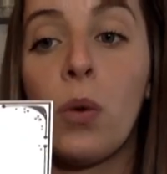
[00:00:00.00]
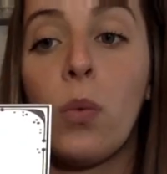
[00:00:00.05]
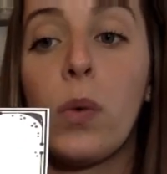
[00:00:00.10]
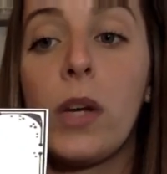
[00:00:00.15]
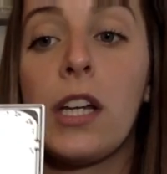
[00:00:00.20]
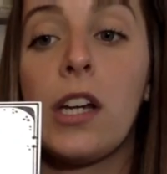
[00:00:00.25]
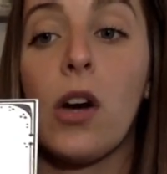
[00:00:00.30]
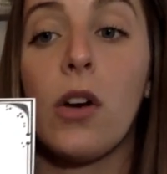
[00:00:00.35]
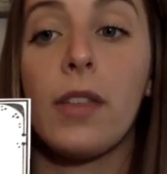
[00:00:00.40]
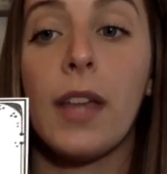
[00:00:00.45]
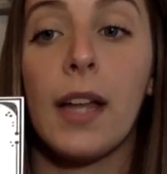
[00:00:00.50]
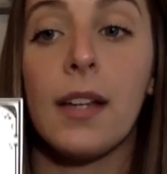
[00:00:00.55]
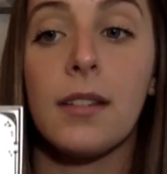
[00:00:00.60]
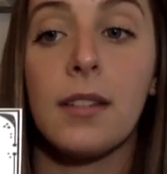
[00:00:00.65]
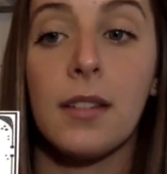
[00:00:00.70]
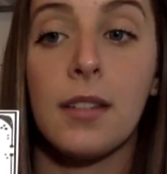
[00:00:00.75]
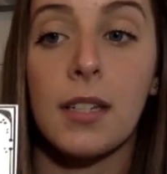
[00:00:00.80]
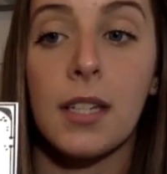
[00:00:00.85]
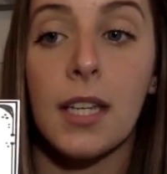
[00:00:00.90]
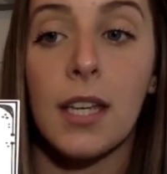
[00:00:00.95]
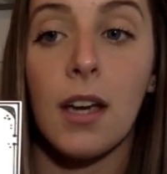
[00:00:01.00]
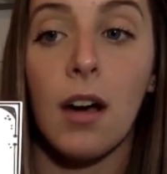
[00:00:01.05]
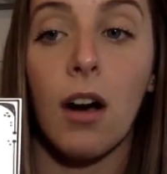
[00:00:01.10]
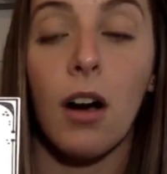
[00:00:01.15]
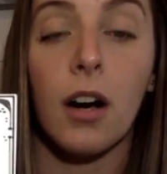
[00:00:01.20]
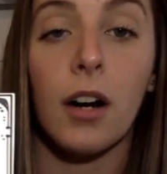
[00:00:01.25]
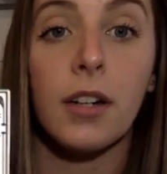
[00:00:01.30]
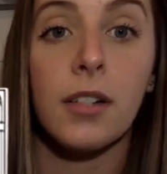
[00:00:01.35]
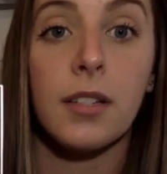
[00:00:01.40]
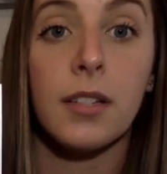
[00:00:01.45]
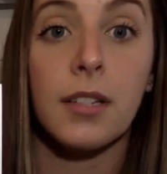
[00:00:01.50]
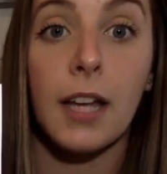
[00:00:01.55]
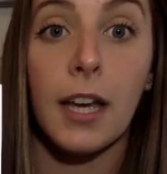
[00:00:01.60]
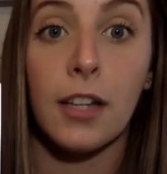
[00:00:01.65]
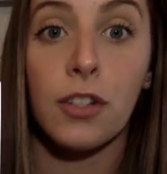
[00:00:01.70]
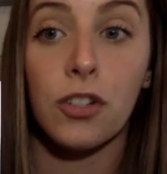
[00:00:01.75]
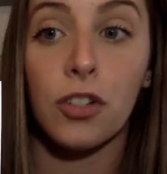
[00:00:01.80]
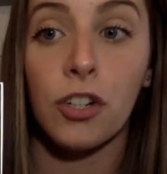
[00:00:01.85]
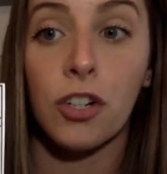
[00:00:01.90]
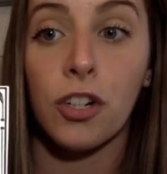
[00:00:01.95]
We know that CR
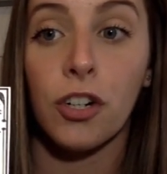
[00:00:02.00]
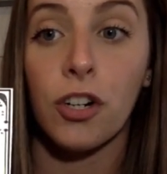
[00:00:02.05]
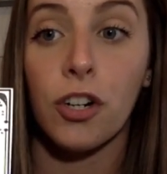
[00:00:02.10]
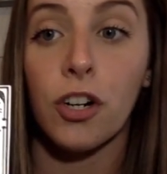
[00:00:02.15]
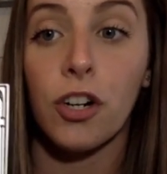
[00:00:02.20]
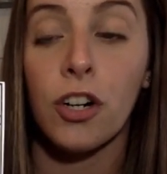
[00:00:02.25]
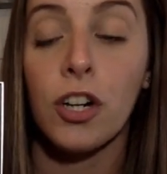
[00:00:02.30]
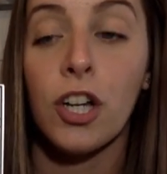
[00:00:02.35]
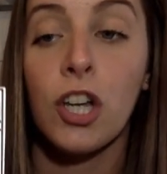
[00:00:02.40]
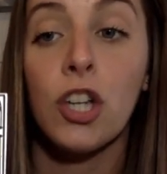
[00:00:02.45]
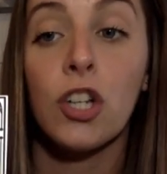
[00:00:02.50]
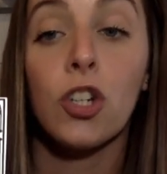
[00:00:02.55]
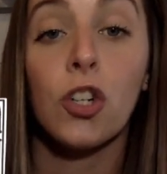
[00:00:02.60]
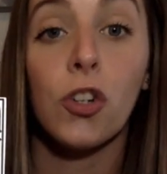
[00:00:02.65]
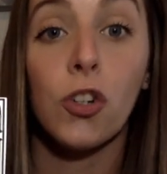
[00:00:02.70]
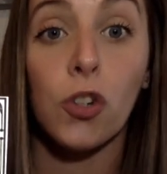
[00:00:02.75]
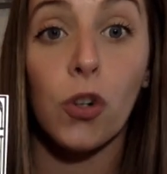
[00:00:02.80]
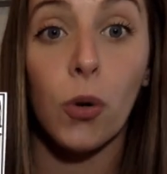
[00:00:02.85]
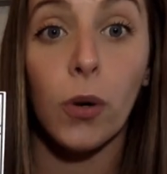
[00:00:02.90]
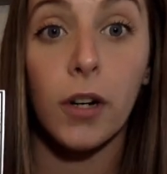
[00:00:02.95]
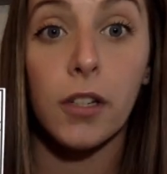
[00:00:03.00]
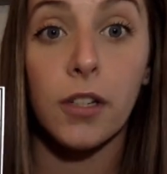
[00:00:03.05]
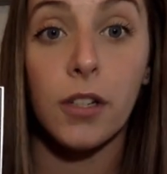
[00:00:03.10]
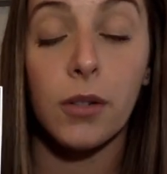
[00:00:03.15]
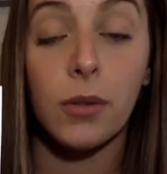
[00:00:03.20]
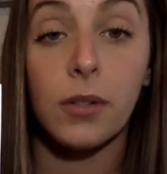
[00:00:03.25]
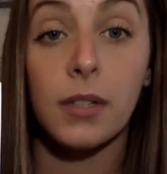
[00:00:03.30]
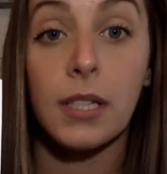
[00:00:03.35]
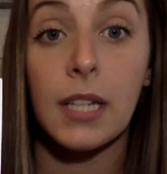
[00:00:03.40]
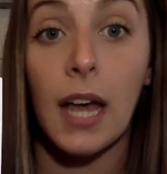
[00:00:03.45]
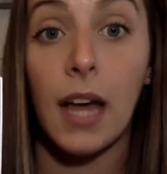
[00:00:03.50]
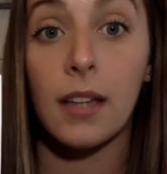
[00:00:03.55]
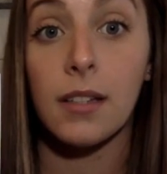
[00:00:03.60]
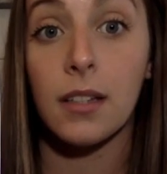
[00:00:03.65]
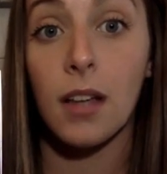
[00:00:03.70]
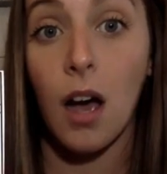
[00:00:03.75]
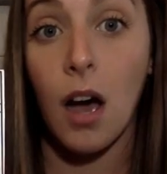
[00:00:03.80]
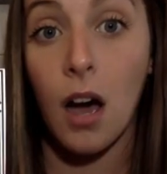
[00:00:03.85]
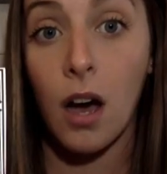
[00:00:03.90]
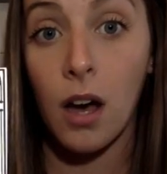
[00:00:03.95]
says cur, short U
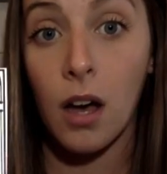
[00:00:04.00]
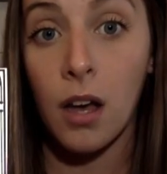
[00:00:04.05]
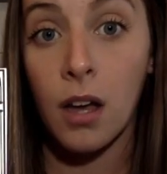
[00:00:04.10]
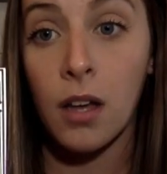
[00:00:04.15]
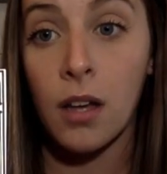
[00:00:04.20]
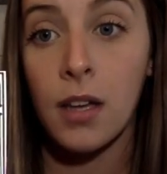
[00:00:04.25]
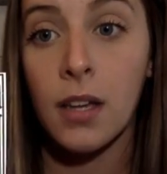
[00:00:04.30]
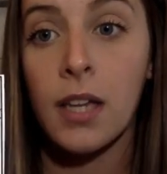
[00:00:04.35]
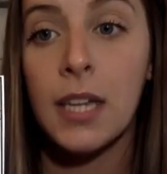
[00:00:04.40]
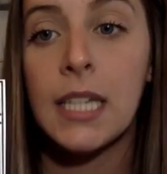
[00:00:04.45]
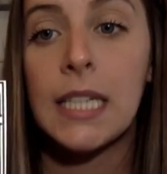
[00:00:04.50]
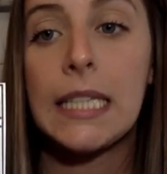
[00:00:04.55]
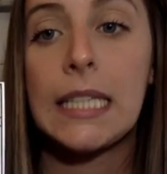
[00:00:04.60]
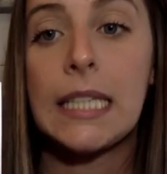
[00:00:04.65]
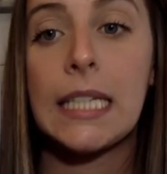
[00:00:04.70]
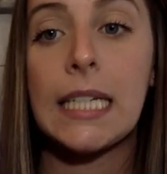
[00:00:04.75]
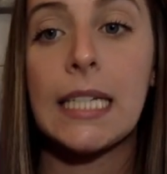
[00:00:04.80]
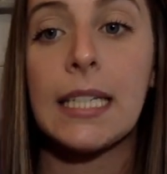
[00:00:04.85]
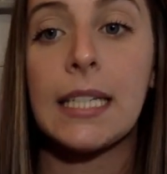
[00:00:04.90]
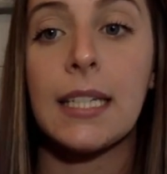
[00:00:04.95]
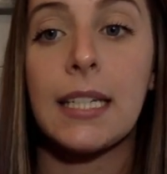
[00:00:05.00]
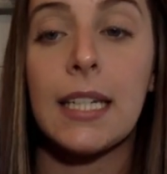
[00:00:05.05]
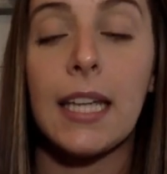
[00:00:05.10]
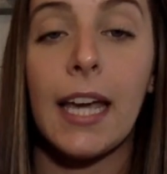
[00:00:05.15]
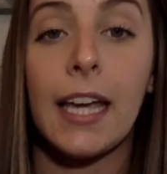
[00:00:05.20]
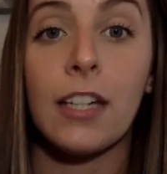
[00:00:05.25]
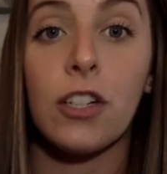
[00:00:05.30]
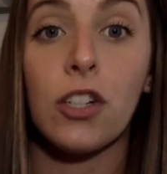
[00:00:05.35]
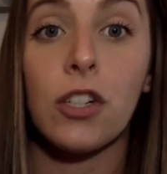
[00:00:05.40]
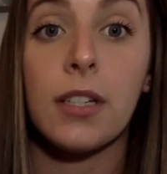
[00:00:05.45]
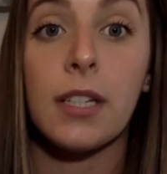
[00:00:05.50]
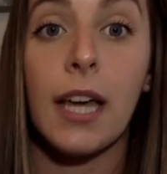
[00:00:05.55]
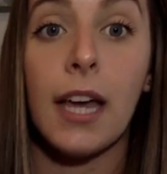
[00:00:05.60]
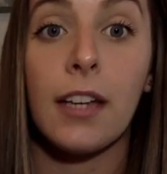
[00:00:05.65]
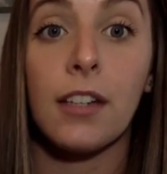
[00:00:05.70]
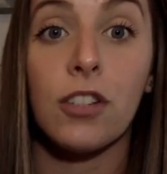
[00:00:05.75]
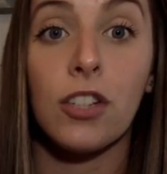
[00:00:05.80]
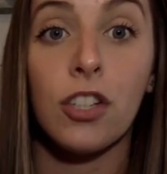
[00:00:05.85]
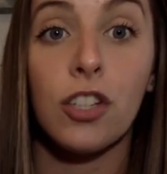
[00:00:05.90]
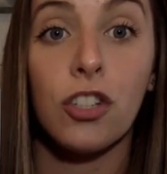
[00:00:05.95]
says TCH
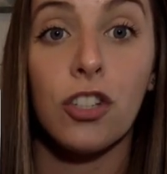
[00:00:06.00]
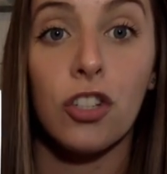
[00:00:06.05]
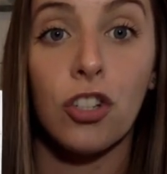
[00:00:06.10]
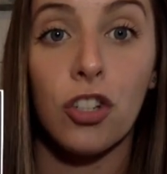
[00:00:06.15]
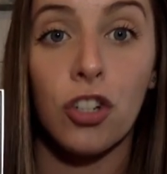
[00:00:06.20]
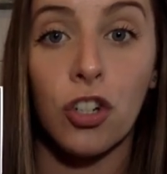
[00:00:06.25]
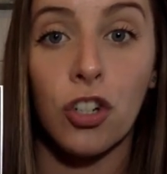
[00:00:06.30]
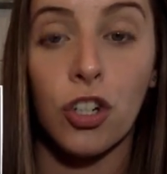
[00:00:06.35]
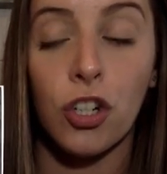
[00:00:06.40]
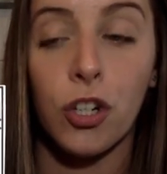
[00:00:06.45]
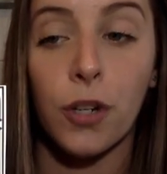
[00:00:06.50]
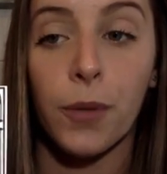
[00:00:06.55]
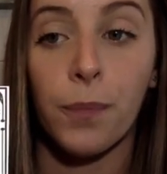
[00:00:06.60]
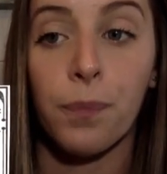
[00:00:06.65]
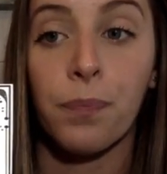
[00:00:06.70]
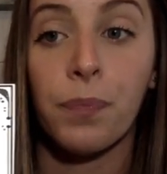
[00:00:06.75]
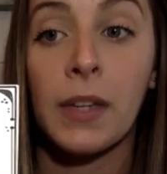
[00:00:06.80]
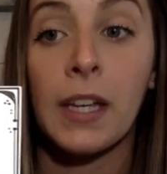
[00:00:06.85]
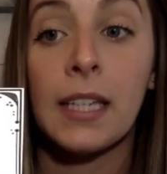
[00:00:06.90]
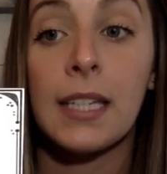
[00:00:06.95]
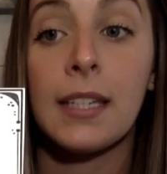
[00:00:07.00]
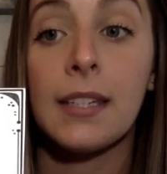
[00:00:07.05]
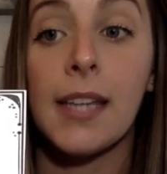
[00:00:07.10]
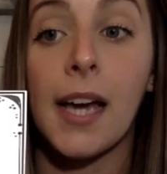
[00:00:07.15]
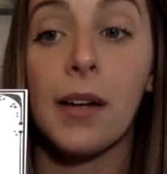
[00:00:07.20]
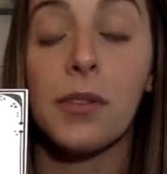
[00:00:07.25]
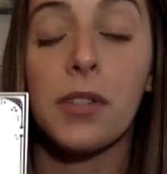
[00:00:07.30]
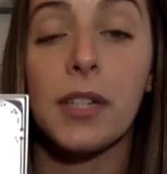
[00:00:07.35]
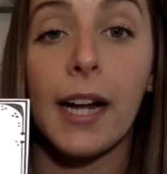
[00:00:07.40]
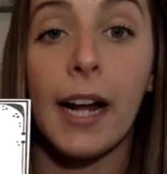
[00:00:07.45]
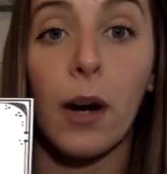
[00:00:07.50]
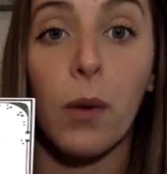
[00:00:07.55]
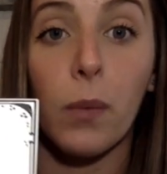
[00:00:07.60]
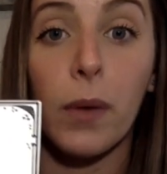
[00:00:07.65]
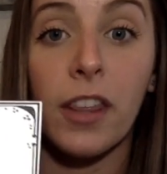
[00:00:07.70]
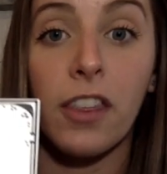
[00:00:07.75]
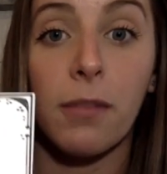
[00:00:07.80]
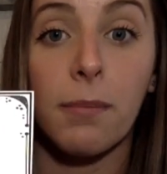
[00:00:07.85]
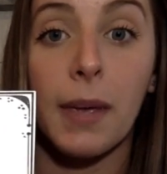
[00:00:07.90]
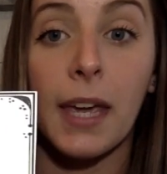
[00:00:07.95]
says ch. Sound it out
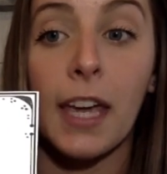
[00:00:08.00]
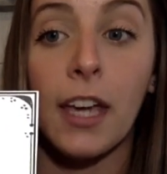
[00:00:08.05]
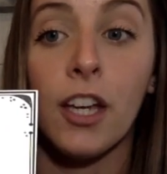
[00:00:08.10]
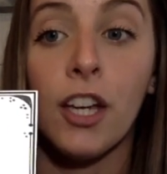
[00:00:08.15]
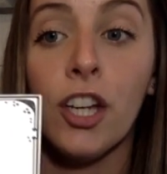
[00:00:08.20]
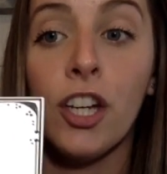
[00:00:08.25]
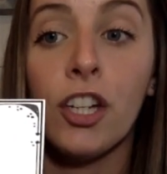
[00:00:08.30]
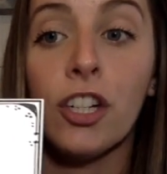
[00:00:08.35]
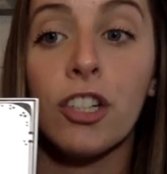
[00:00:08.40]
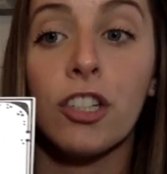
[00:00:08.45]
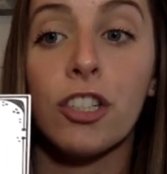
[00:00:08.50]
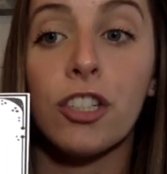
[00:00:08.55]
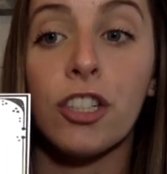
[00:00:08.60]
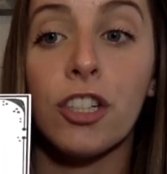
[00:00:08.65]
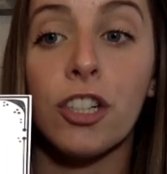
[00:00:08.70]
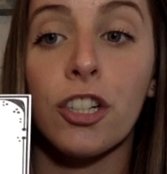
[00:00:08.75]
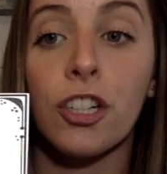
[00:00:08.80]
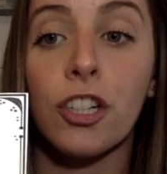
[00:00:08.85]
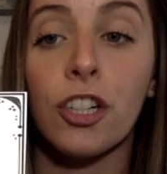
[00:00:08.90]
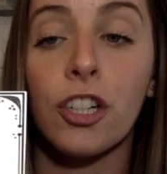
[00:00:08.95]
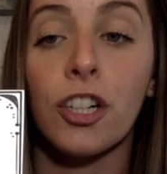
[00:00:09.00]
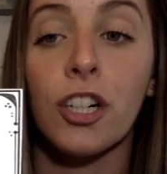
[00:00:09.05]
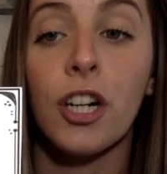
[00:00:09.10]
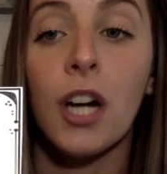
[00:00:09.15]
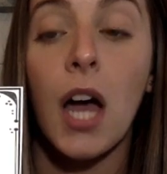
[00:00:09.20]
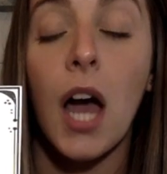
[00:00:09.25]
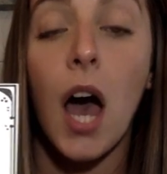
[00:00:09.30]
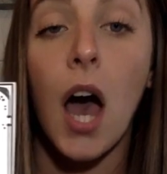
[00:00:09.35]
with me. Cur,